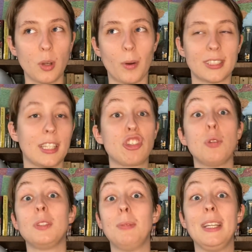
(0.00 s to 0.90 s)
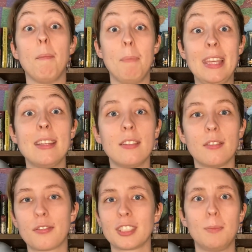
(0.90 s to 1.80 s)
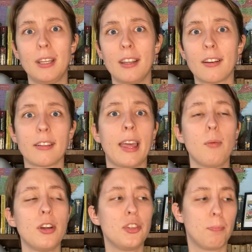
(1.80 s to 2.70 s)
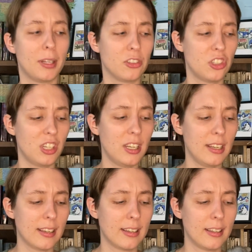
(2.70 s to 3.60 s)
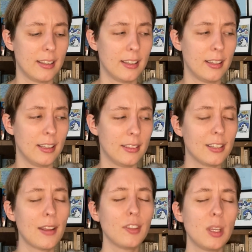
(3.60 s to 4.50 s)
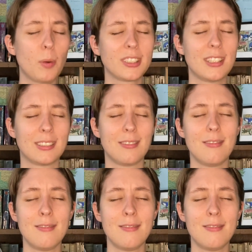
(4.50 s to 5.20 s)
It wasn't like she was being beaten for speaking her language, but she, there definitely was this